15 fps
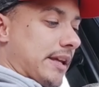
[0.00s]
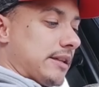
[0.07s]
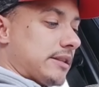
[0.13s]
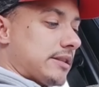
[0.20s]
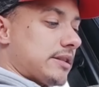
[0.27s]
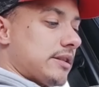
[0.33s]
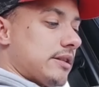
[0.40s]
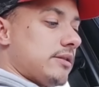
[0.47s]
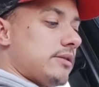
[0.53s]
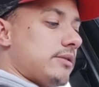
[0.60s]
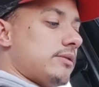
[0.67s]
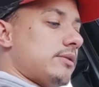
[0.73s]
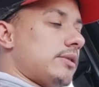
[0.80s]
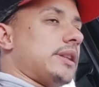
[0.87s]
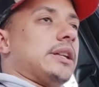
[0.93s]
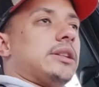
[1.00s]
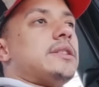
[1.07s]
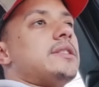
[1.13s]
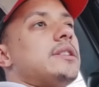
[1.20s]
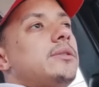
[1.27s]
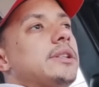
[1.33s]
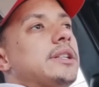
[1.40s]
So that is
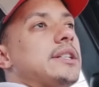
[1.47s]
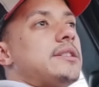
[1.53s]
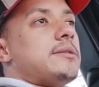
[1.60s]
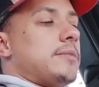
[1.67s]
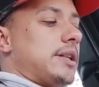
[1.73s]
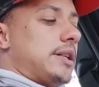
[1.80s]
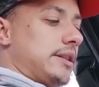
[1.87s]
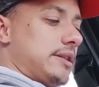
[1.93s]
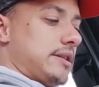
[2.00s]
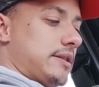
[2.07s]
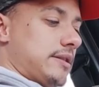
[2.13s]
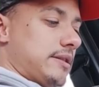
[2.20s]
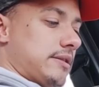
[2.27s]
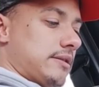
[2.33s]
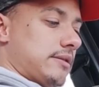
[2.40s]
the whole reason behind this.